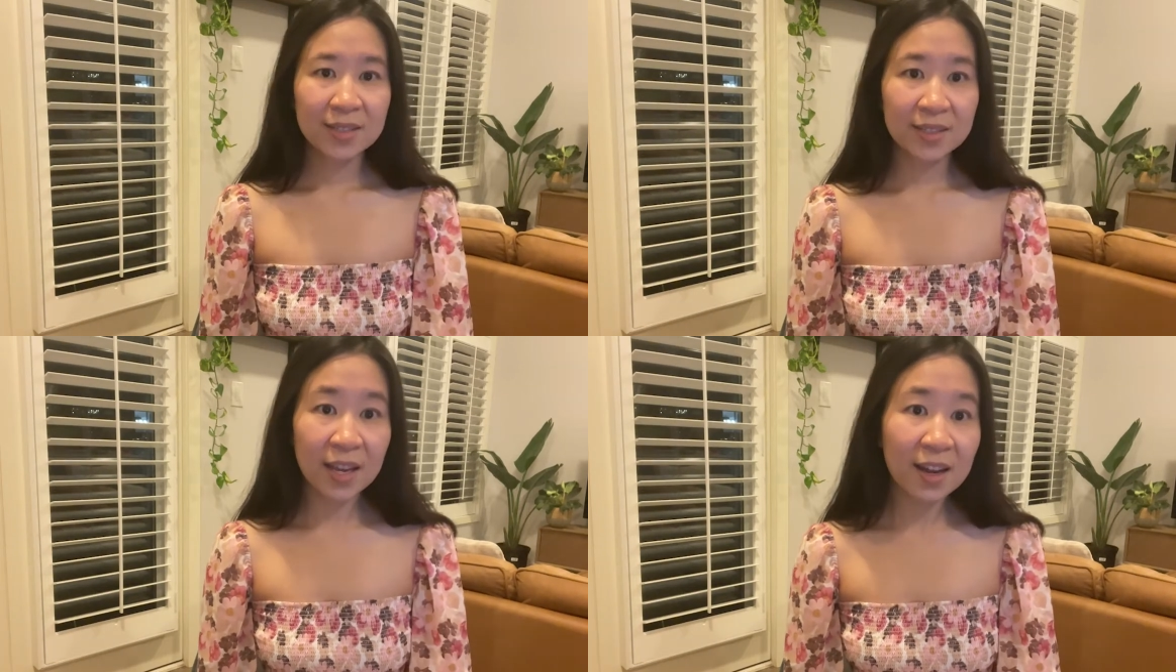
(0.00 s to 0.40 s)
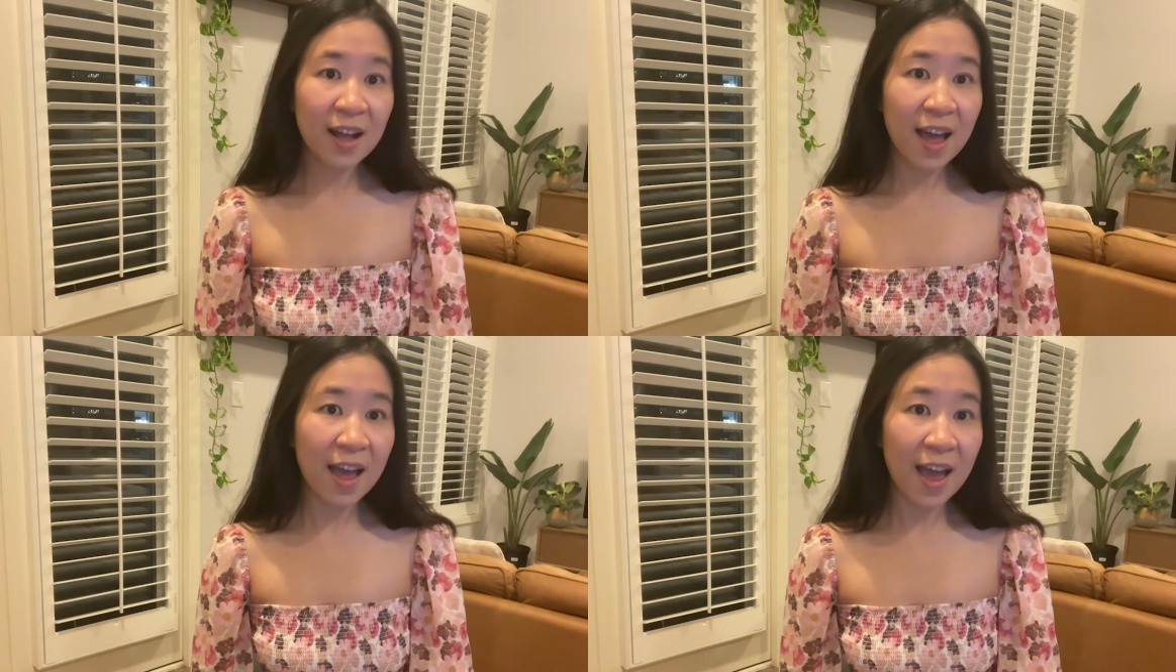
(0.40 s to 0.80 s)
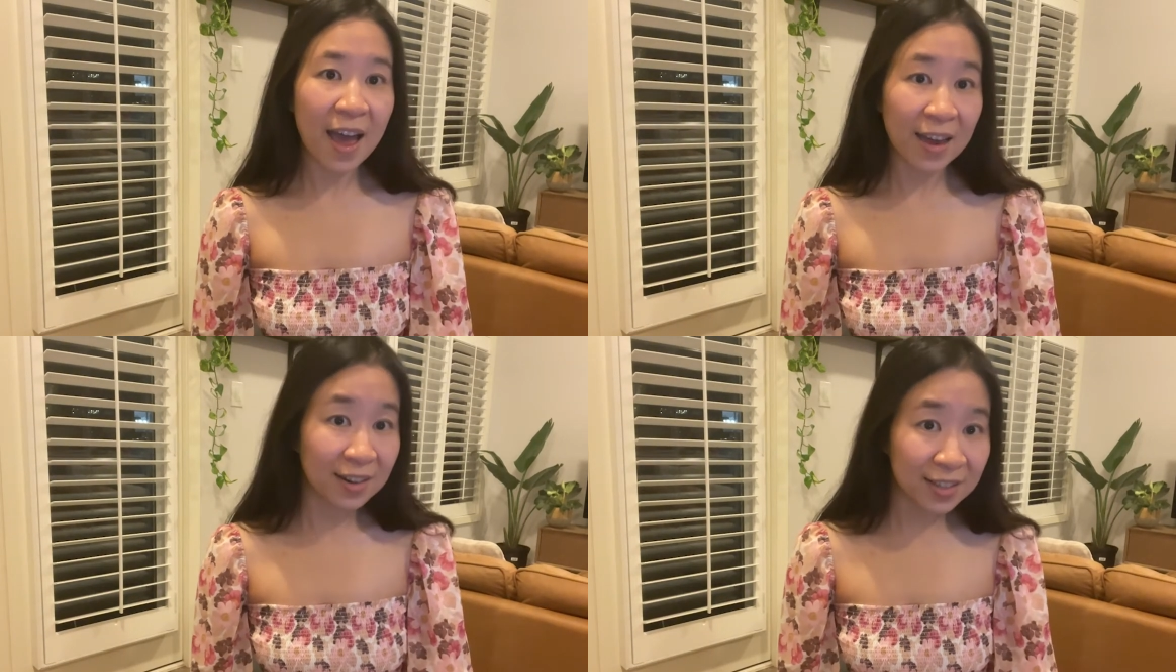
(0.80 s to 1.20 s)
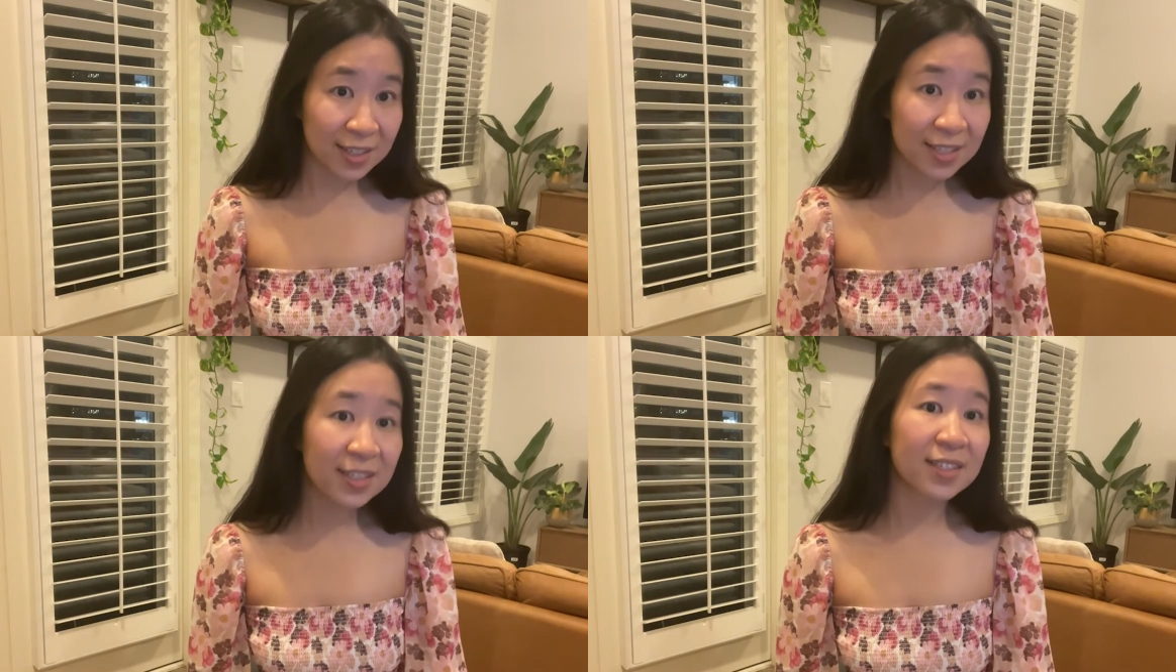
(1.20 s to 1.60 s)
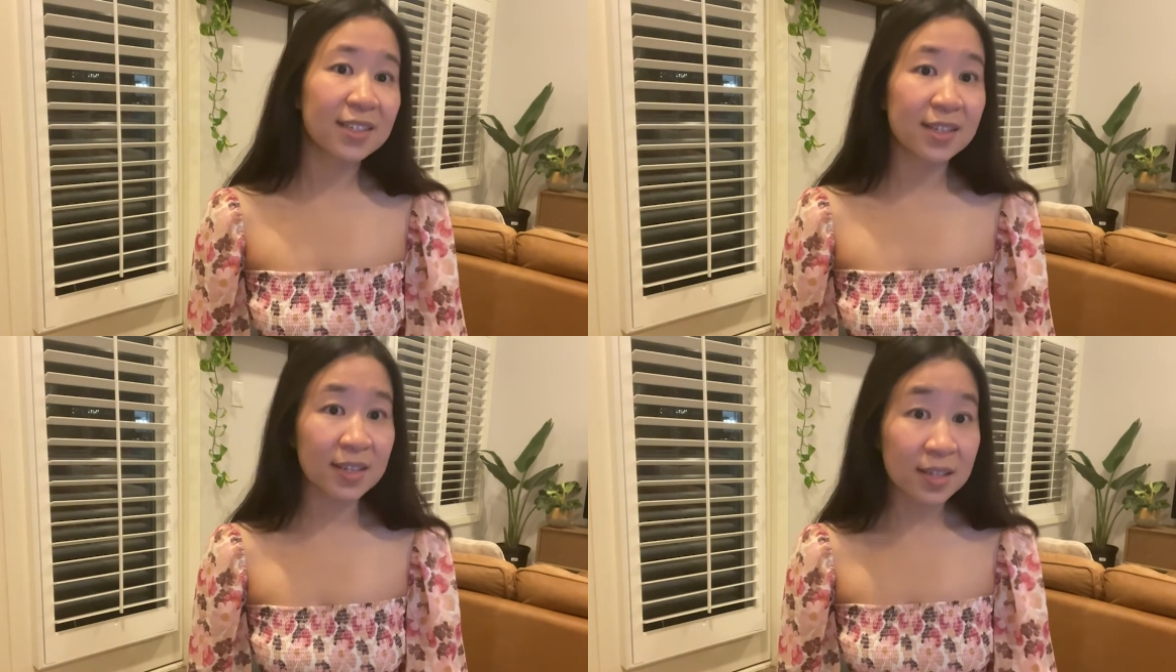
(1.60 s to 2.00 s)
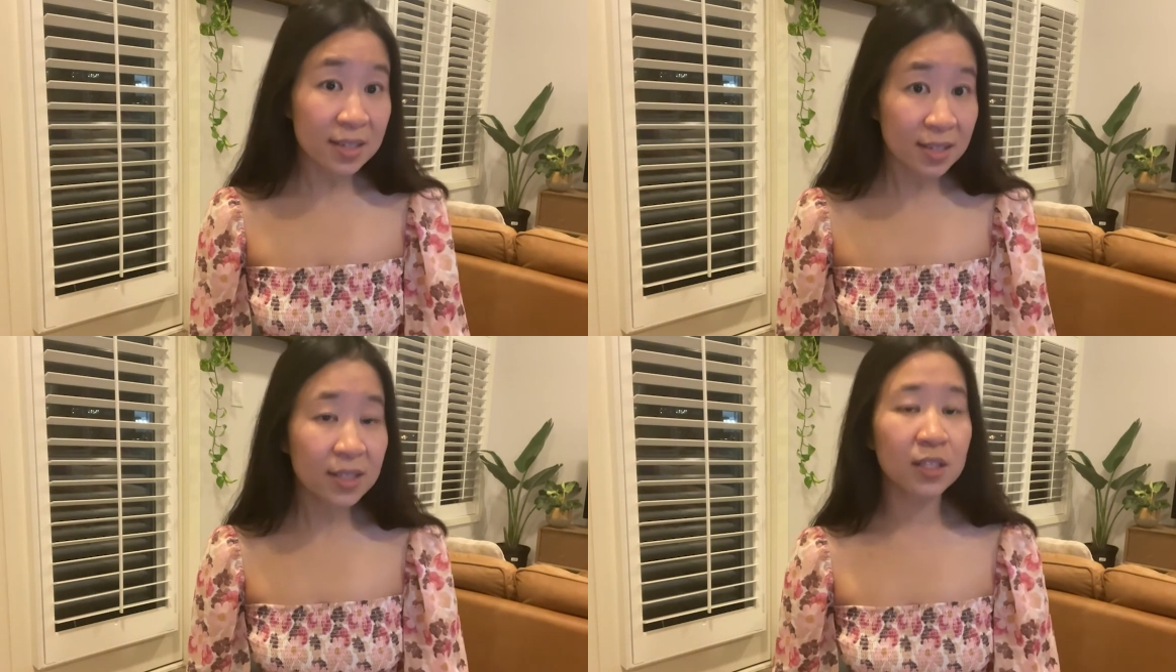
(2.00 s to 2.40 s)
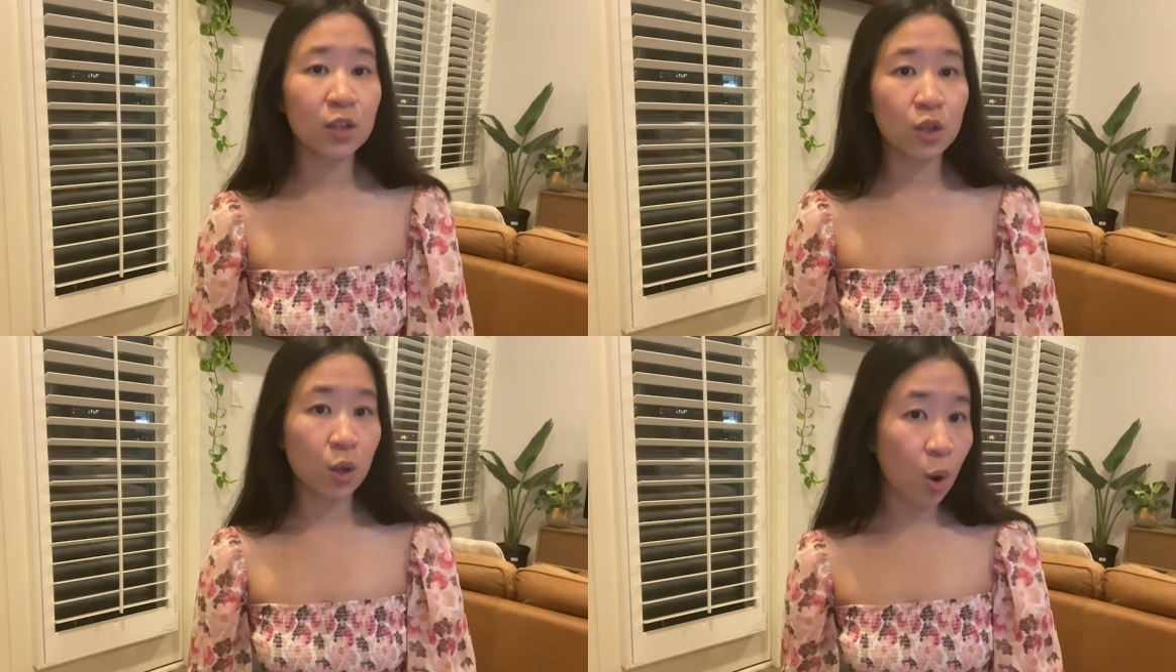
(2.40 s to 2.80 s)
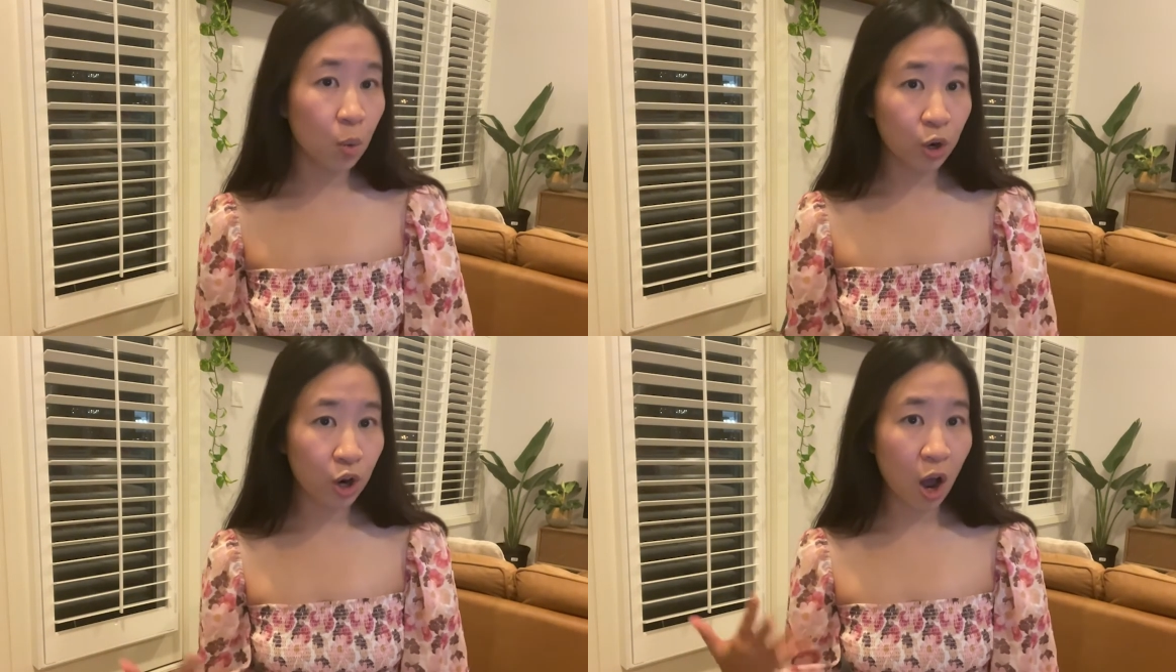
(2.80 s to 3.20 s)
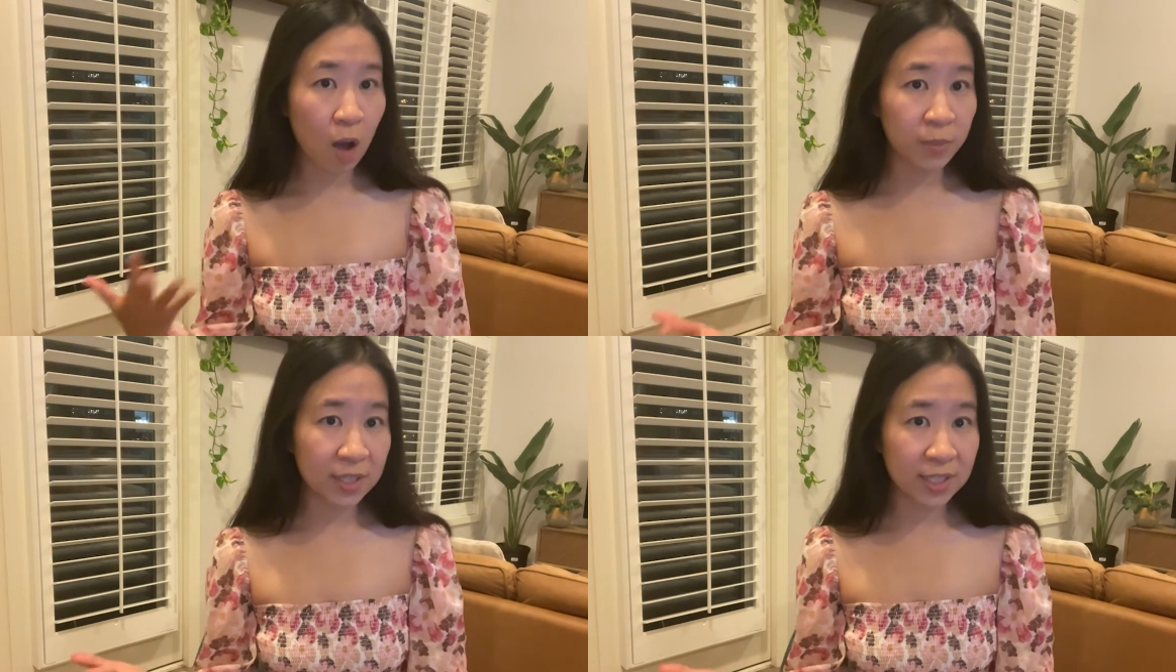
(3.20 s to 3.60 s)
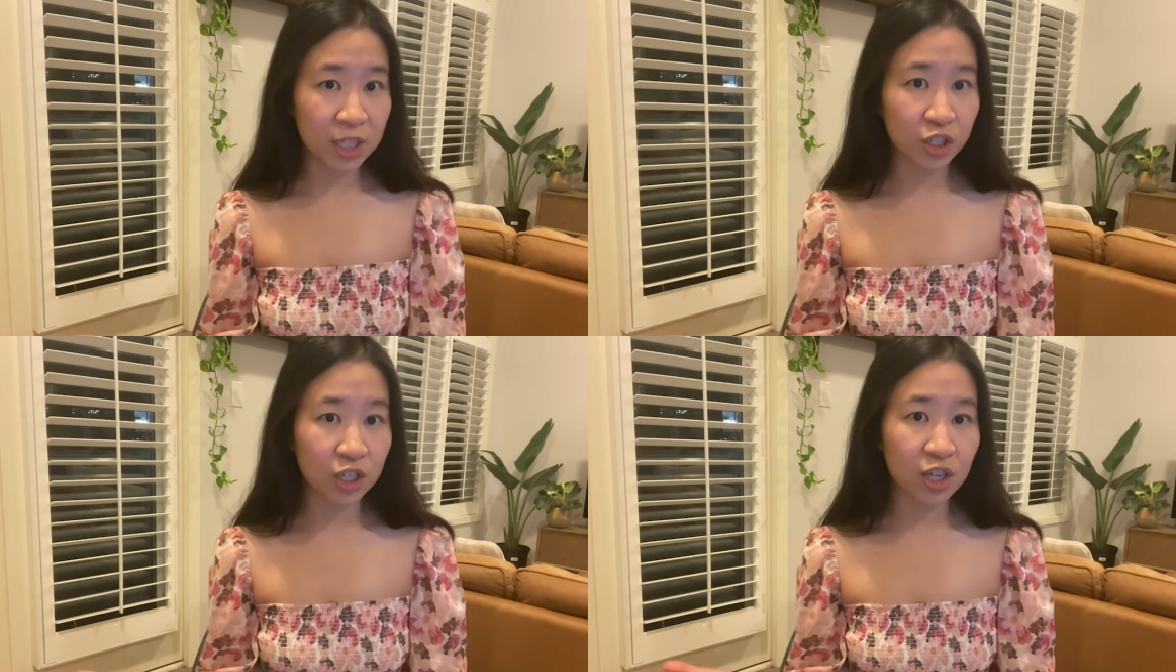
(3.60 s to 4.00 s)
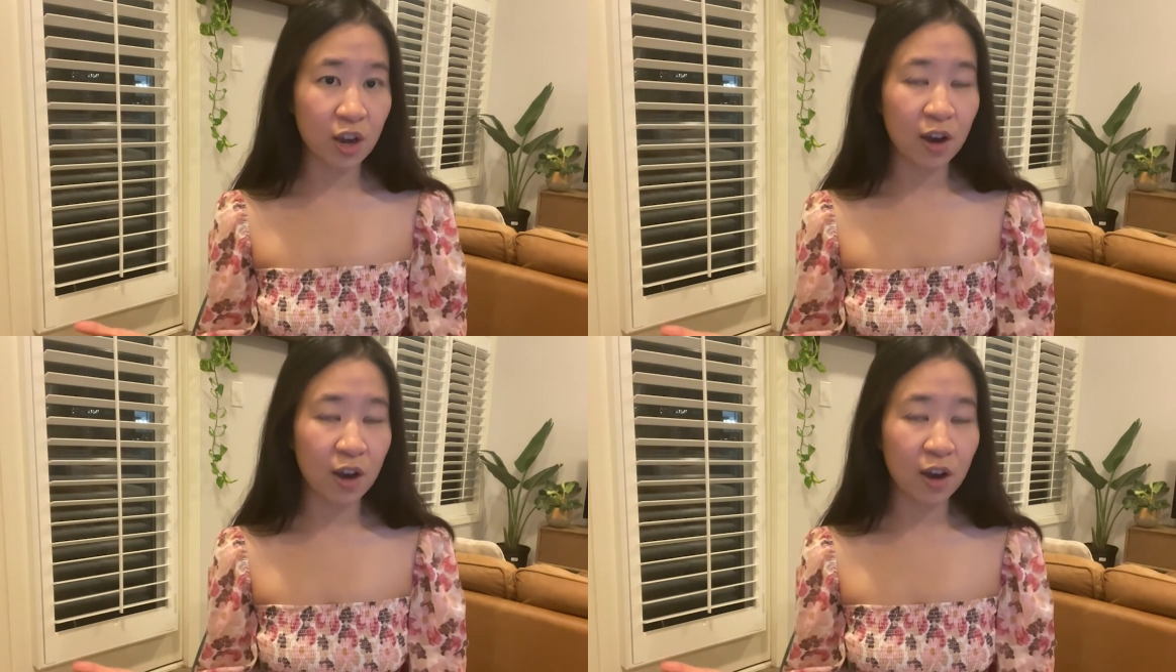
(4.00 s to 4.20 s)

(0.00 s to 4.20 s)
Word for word: Data analyst is the lower compensation